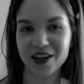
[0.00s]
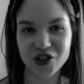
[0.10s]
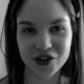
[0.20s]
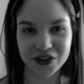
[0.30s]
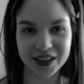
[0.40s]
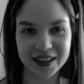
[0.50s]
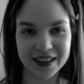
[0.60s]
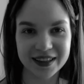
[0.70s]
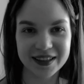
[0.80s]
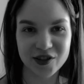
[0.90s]

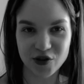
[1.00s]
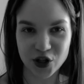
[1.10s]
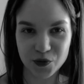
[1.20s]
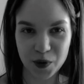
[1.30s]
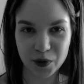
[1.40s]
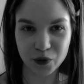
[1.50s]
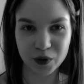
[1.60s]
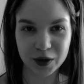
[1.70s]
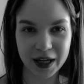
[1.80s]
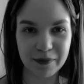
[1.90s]
Actually, strange people will